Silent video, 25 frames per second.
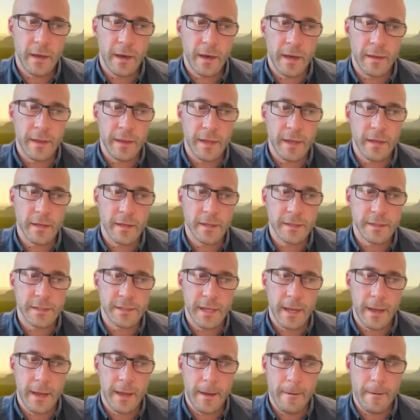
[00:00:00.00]
I think it's,
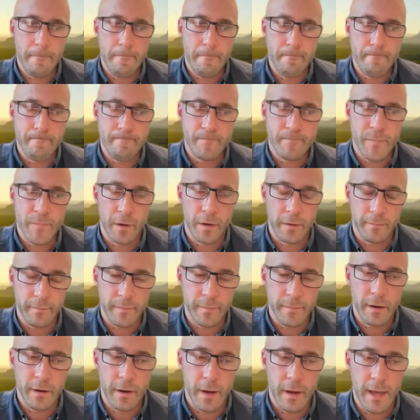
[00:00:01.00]
um, you know,
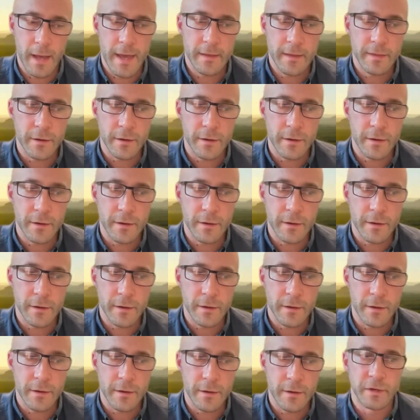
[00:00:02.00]
there are ethical
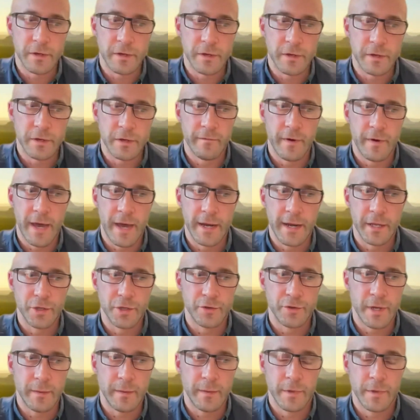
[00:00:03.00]
issues around providing
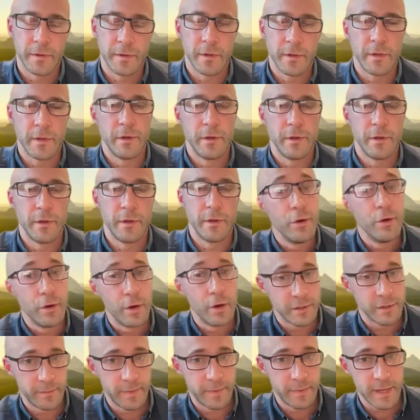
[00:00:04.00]
treatment that you know
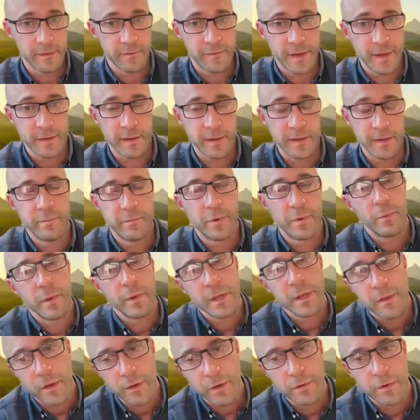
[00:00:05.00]
not to be effective, but
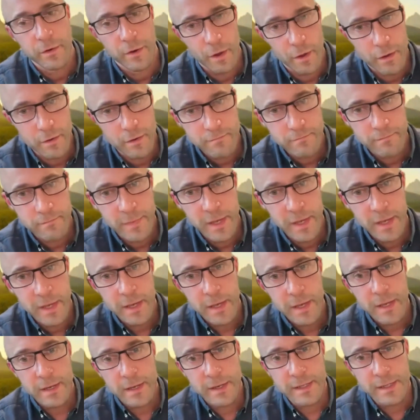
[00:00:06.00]
we don't know
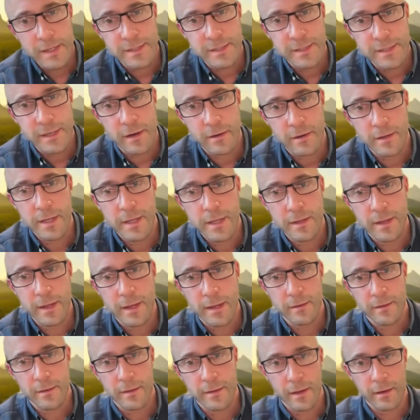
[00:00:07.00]
necessarily
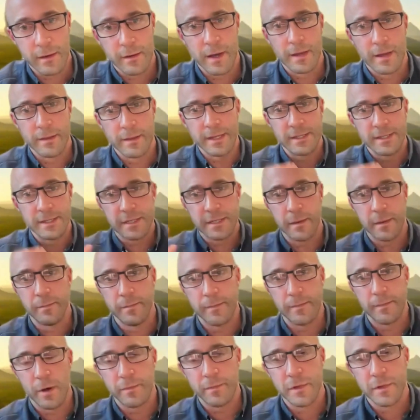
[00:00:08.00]
that there are these
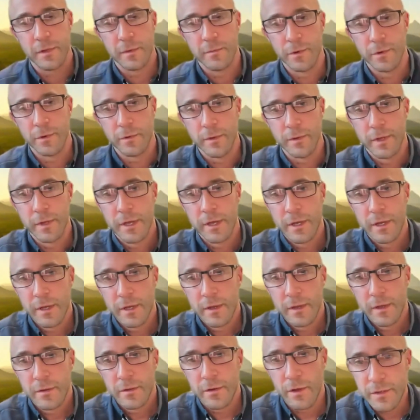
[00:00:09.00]
suboptimal
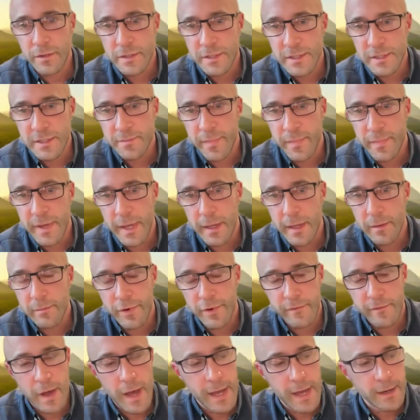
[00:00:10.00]
doses being
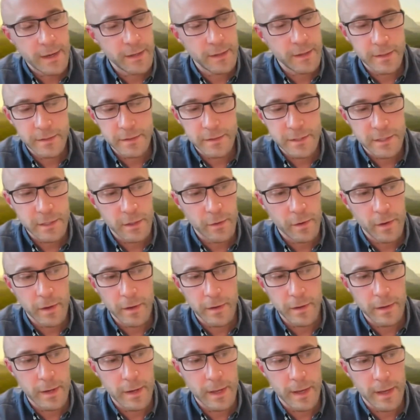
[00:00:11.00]
provided and so
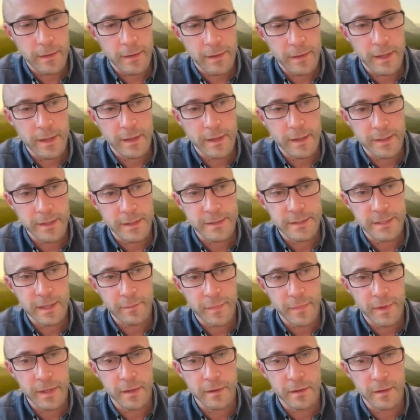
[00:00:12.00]
on. I think it's
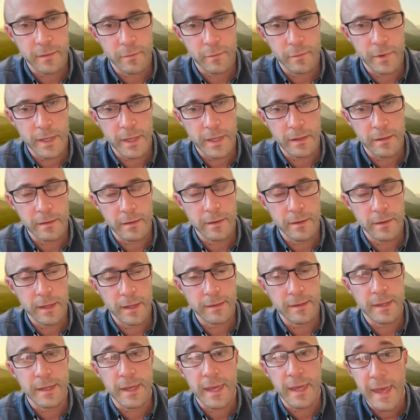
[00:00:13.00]
something that we
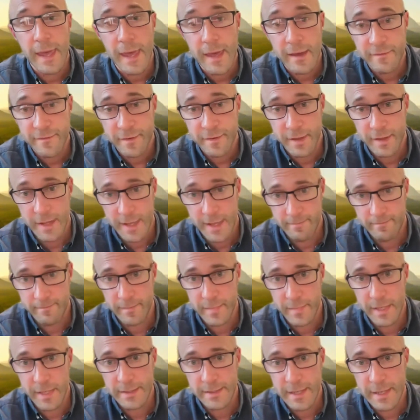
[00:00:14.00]
need to carefully
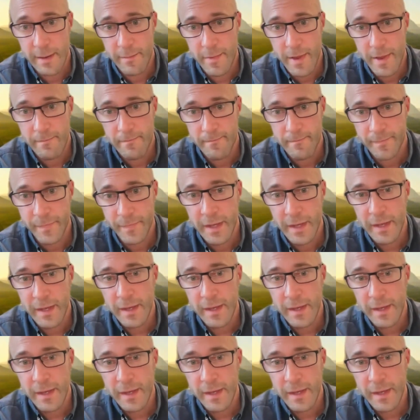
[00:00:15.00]
examine.